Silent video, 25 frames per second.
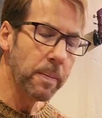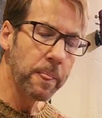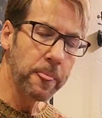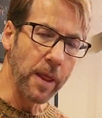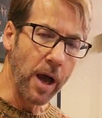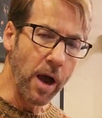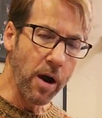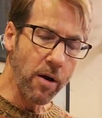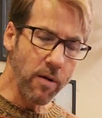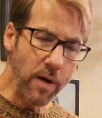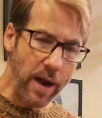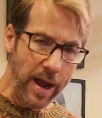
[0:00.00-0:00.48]

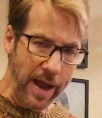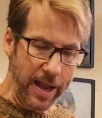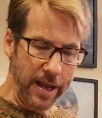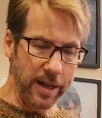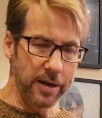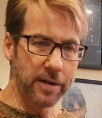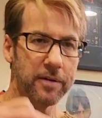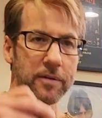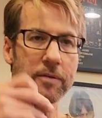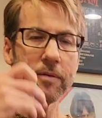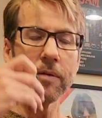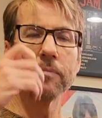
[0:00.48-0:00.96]
All
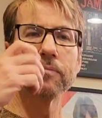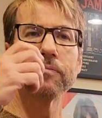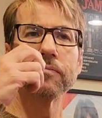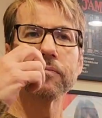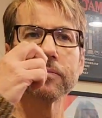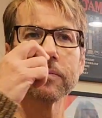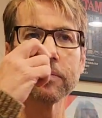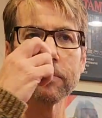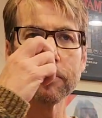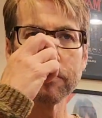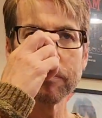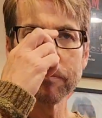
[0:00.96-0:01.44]
right.
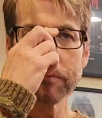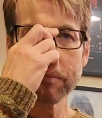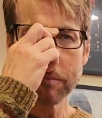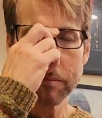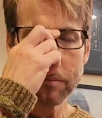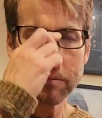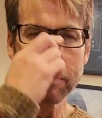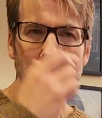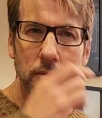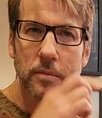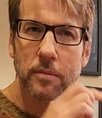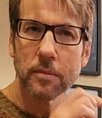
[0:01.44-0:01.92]

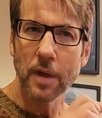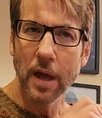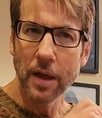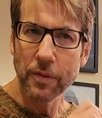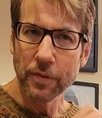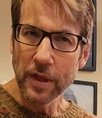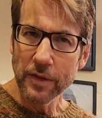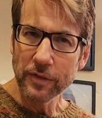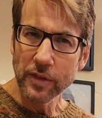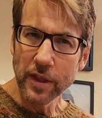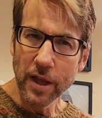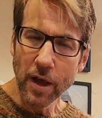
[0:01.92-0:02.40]
I
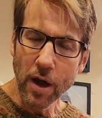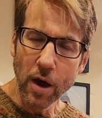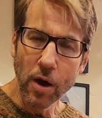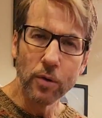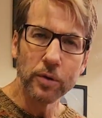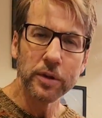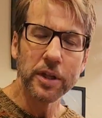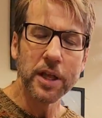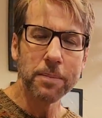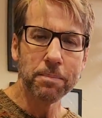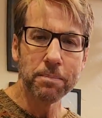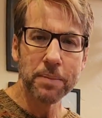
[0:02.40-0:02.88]
think the
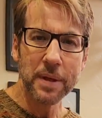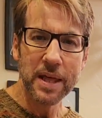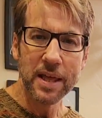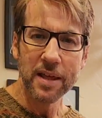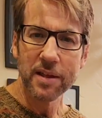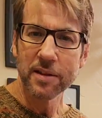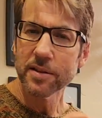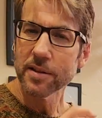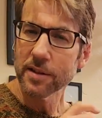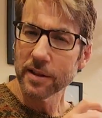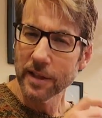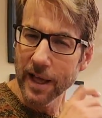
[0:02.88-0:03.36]
only
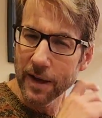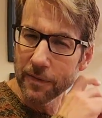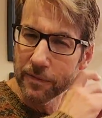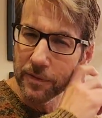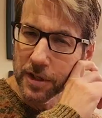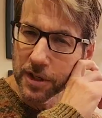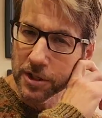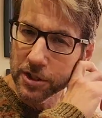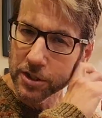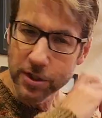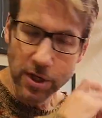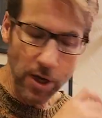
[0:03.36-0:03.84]
piece left
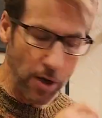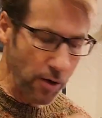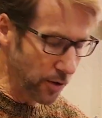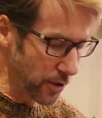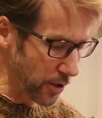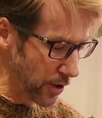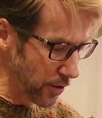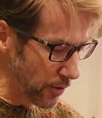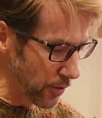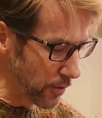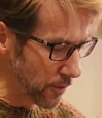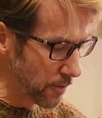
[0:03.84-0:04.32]
to show
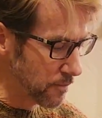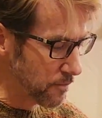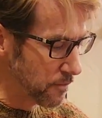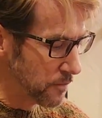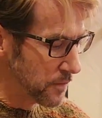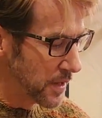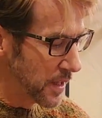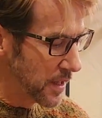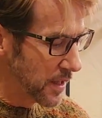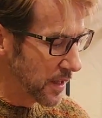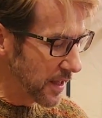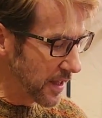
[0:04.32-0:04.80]
you
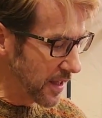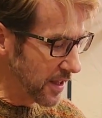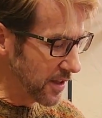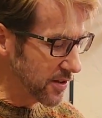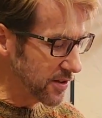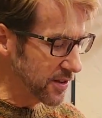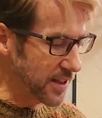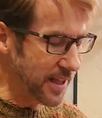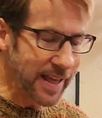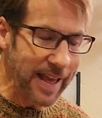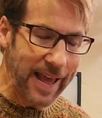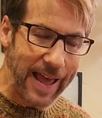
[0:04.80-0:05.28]
is
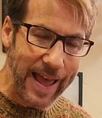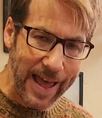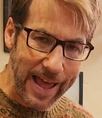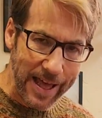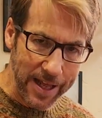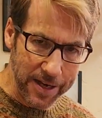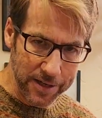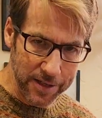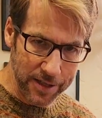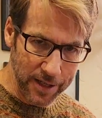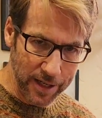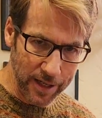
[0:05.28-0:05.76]
the
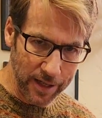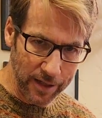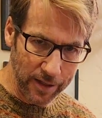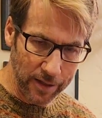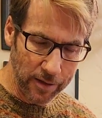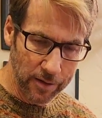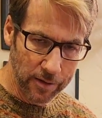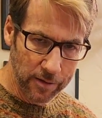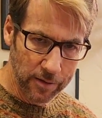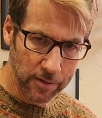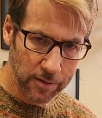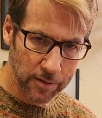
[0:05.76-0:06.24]
ending.
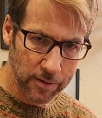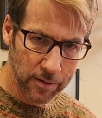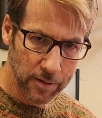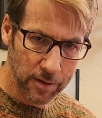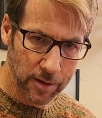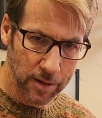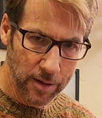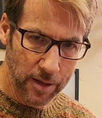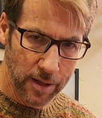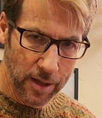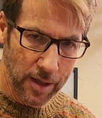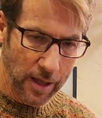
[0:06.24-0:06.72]

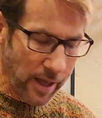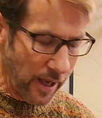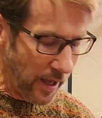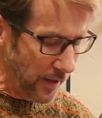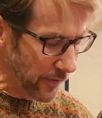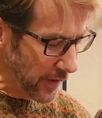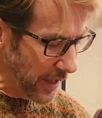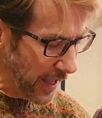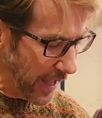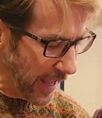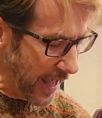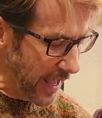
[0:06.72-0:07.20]
And
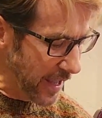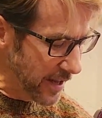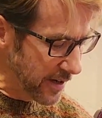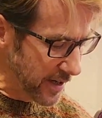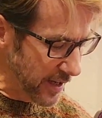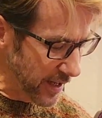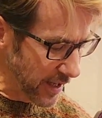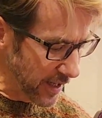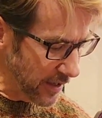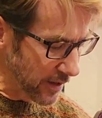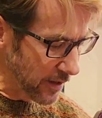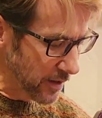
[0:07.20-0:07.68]
the
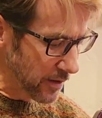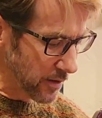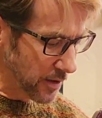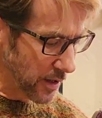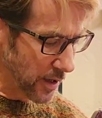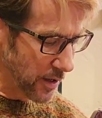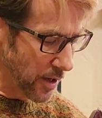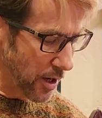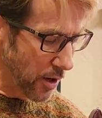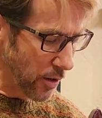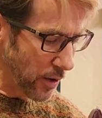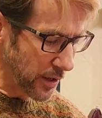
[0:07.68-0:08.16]
ending, you
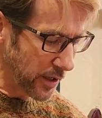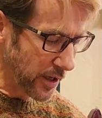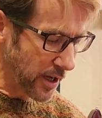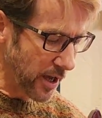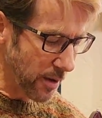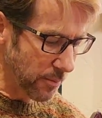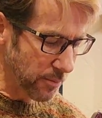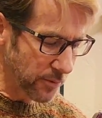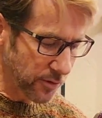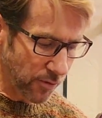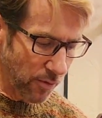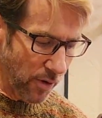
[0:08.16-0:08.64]
know, it
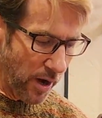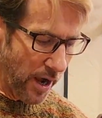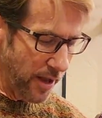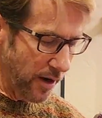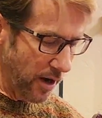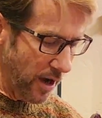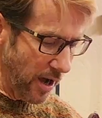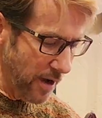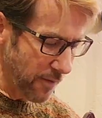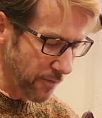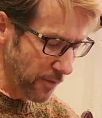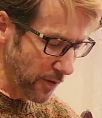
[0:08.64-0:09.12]
comes right
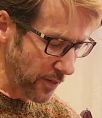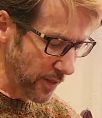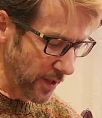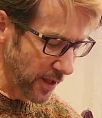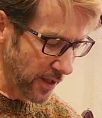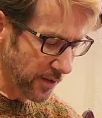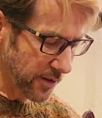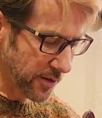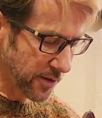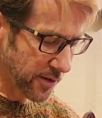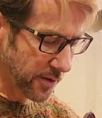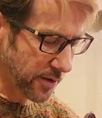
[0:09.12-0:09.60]
off of
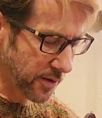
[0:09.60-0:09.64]
this.